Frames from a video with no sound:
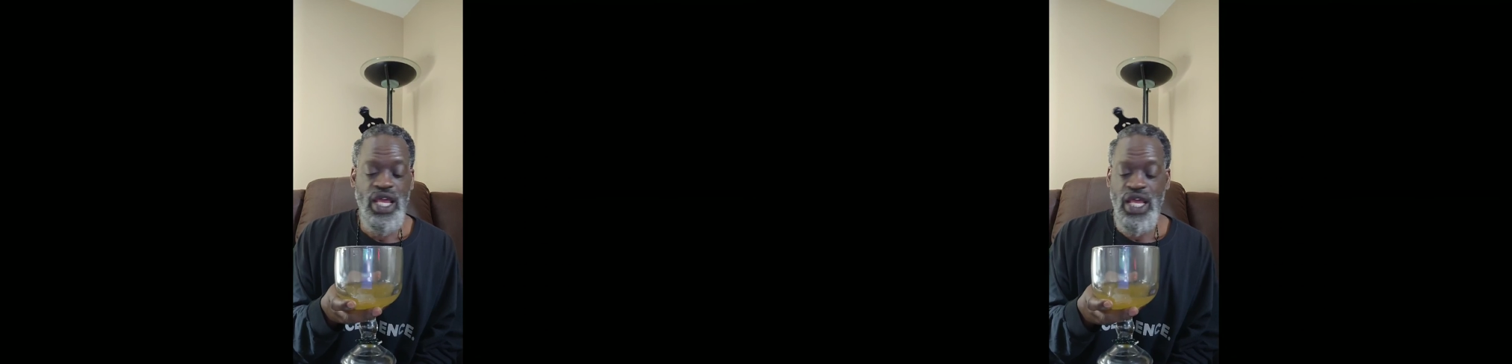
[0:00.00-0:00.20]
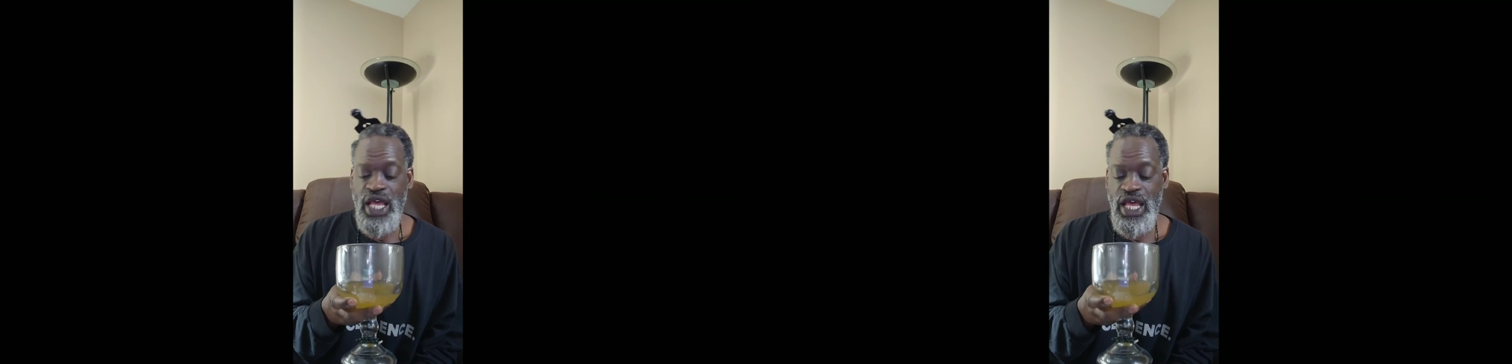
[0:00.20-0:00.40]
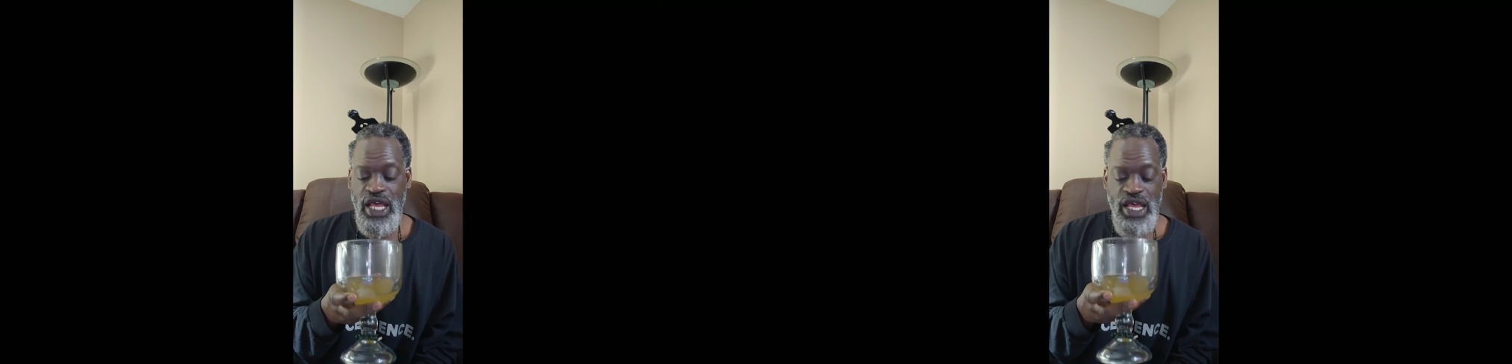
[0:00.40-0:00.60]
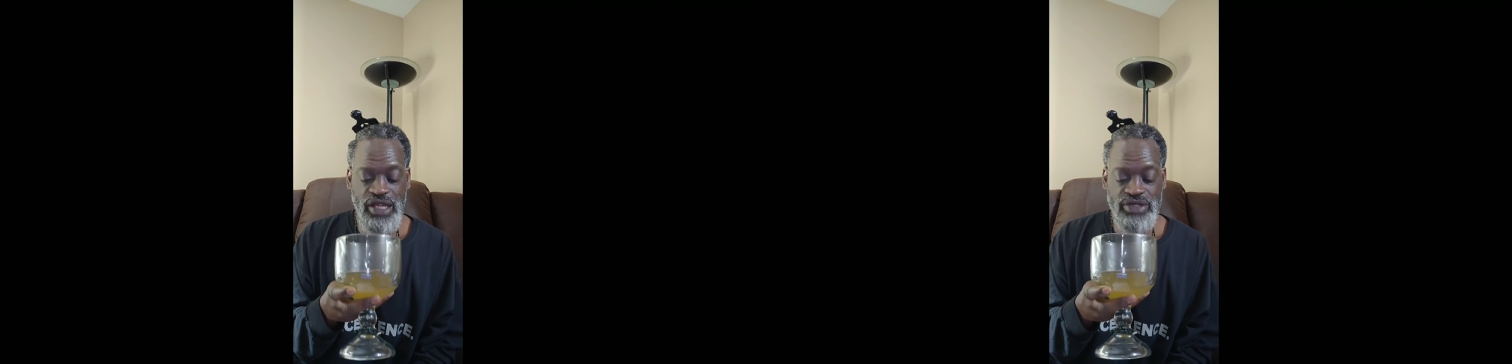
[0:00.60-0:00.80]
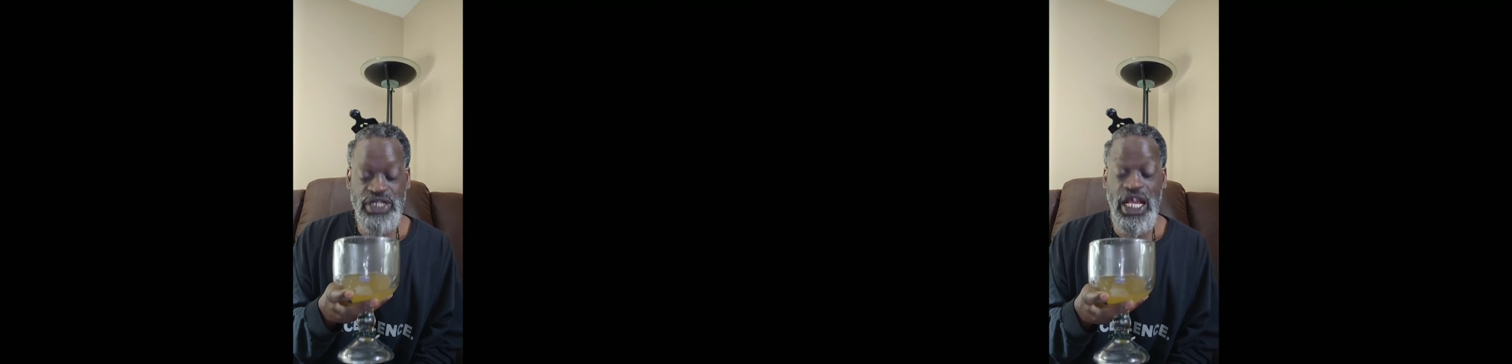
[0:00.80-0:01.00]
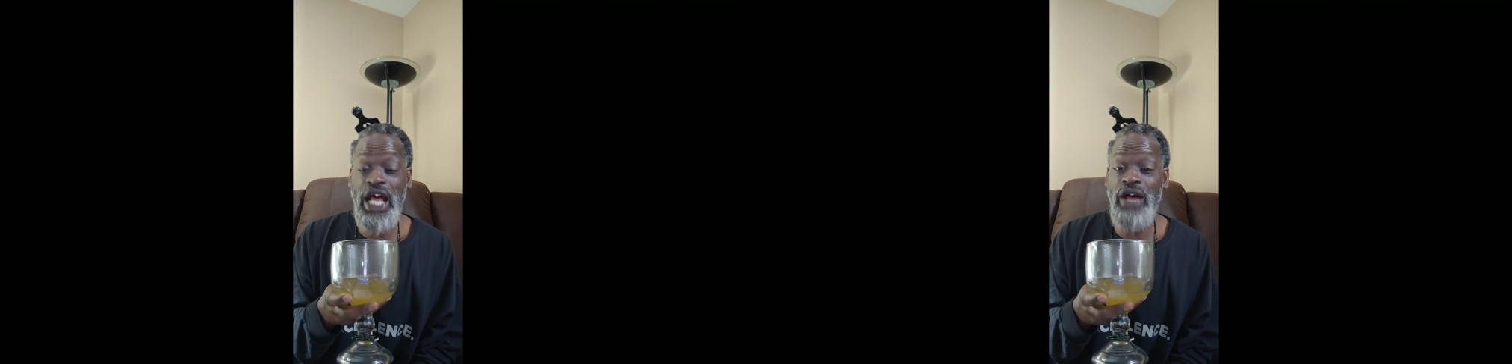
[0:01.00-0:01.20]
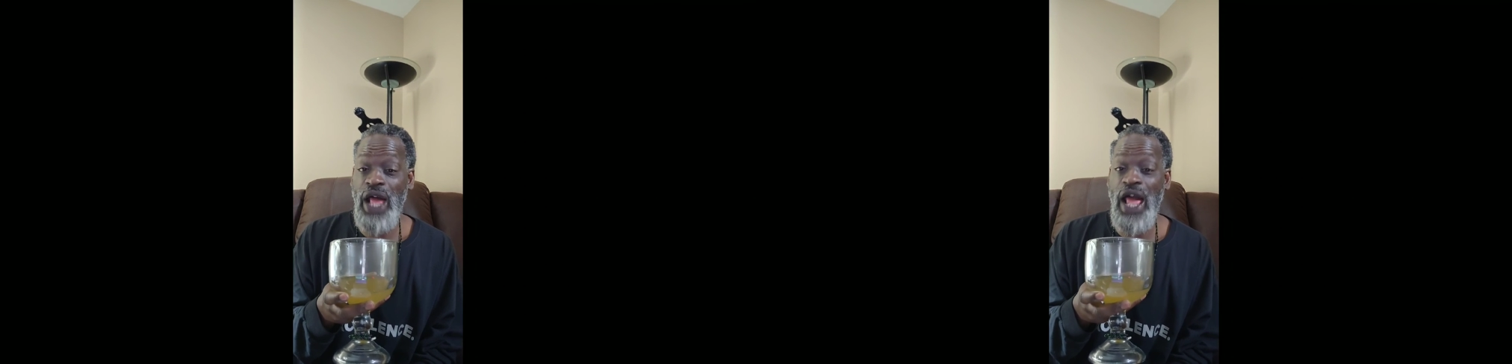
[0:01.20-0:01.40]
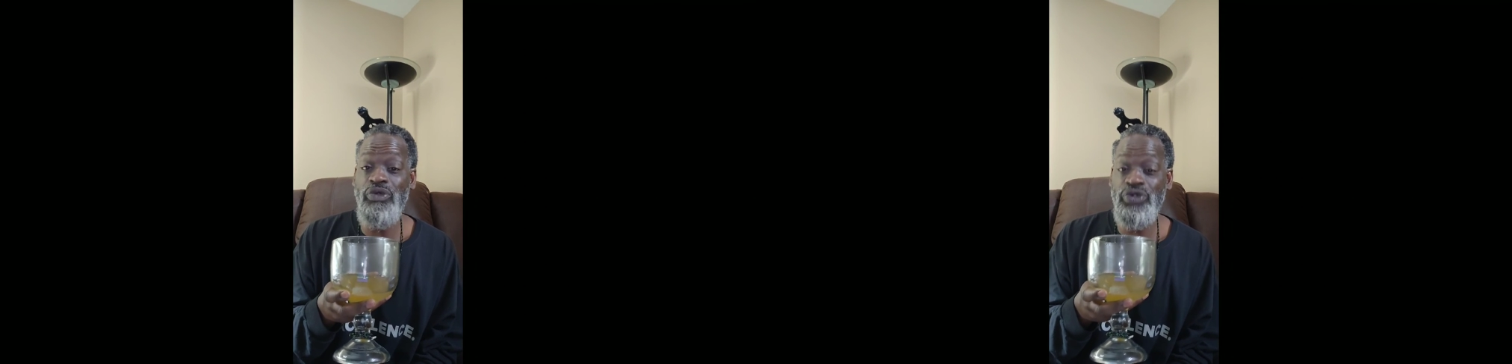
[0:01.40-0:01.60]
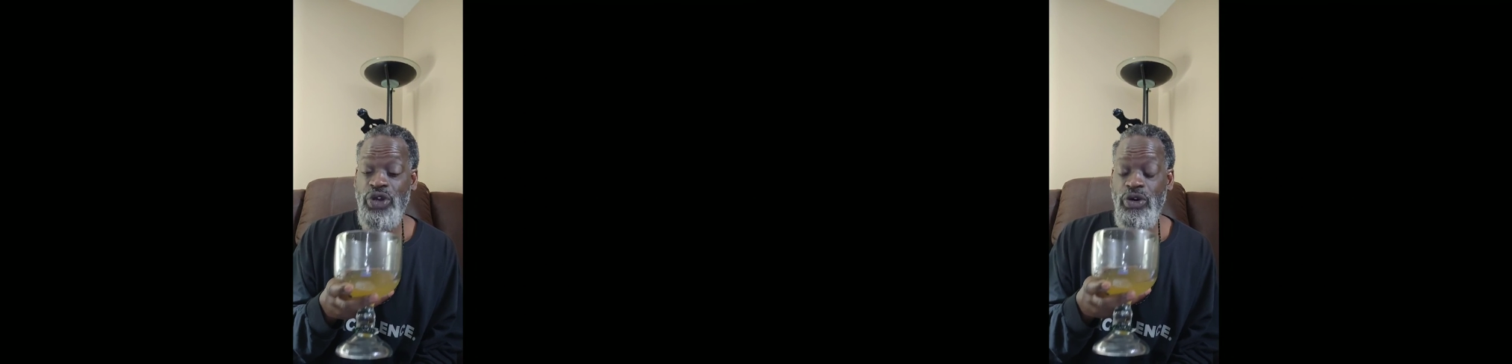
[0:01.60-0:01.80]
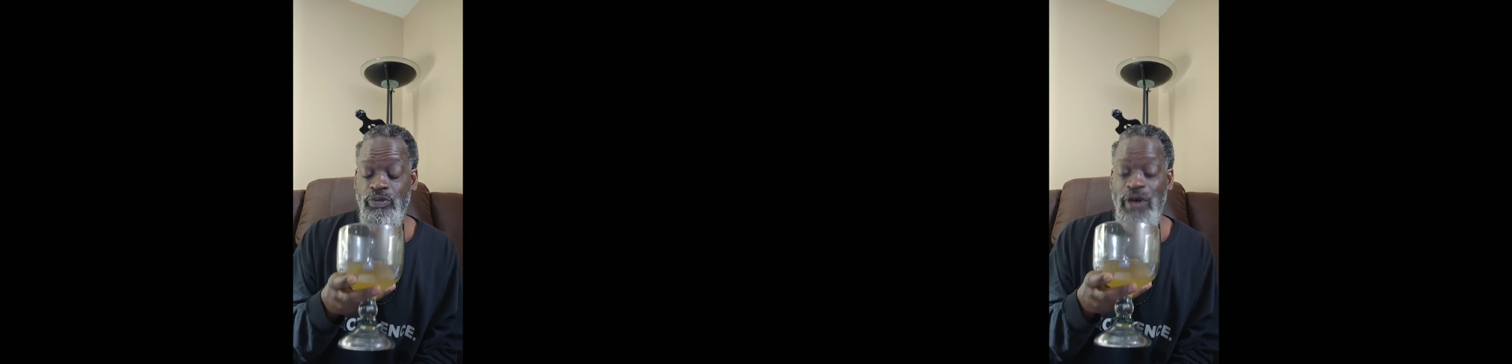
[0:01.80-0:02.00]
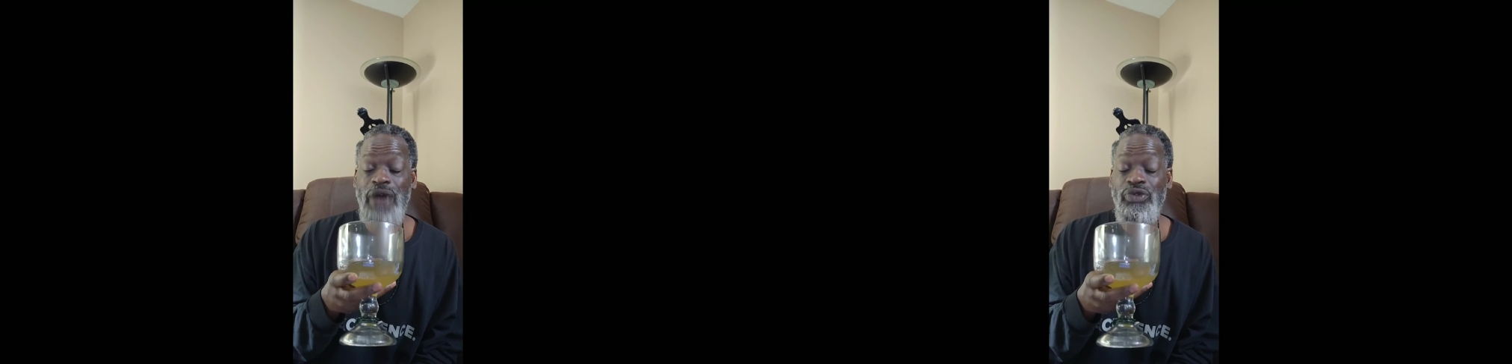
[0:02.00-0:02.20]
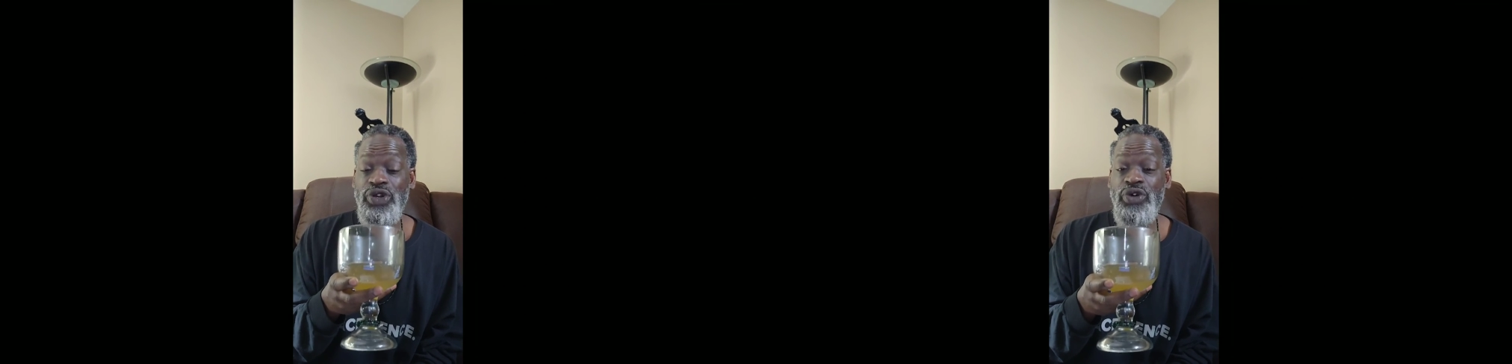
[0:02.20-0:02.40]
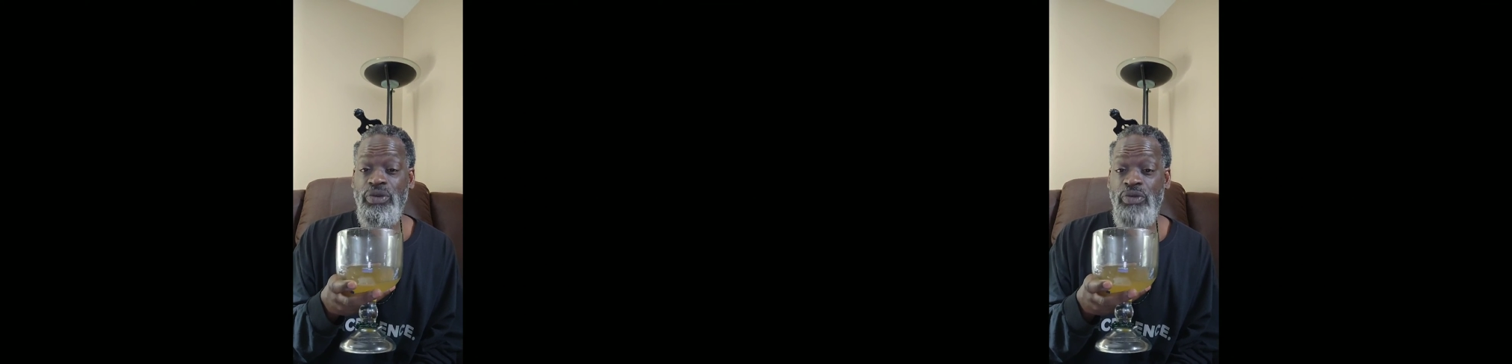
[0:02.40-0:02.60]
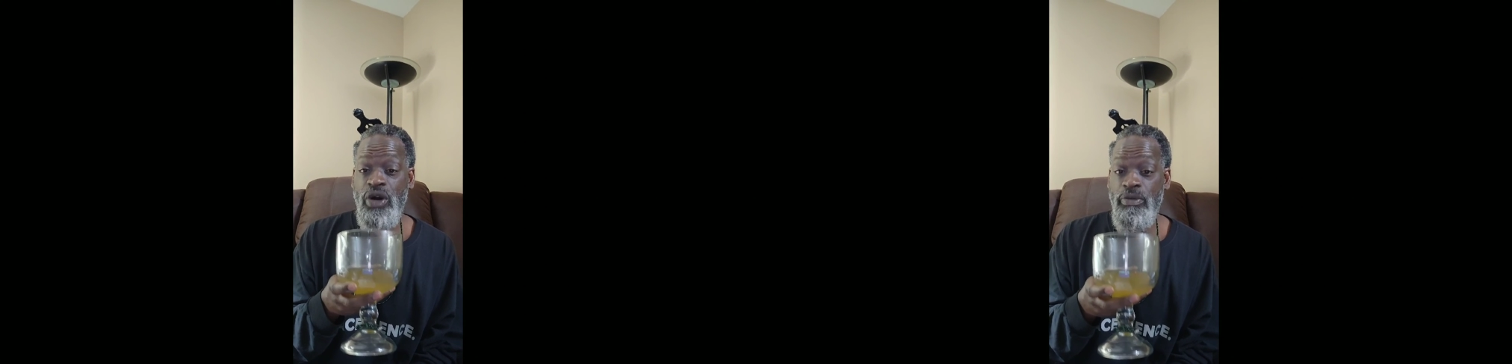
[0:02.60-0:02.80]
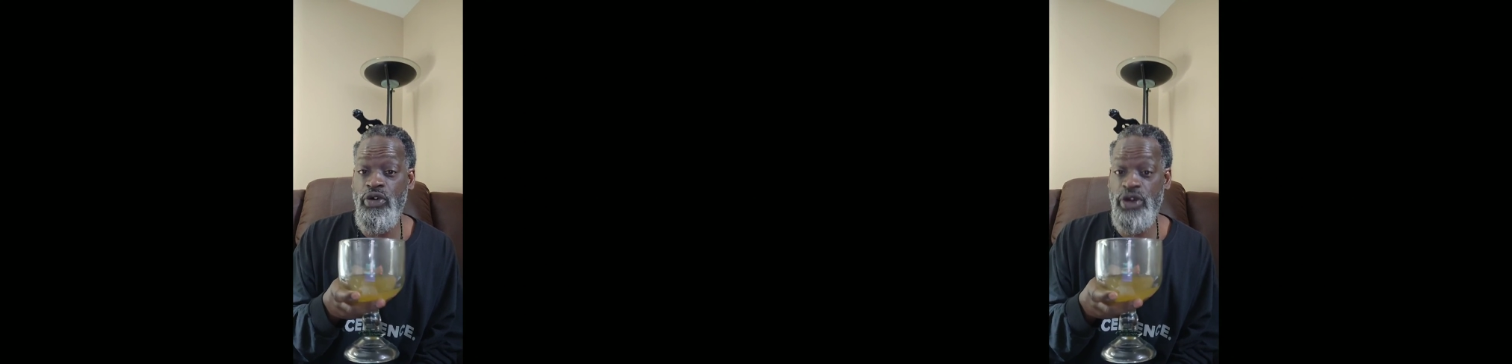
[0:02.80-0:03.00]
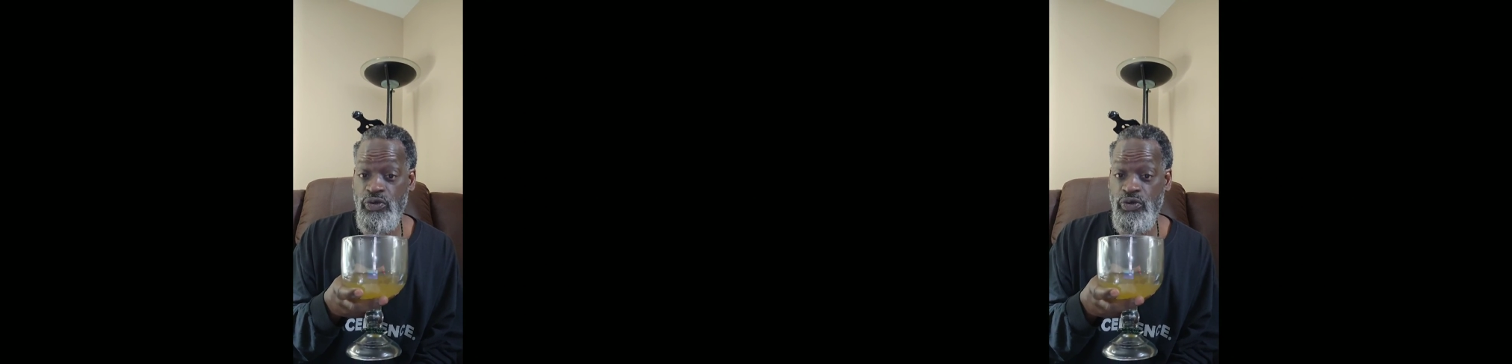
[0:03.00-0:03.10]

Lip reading: I will know tomorrow morning.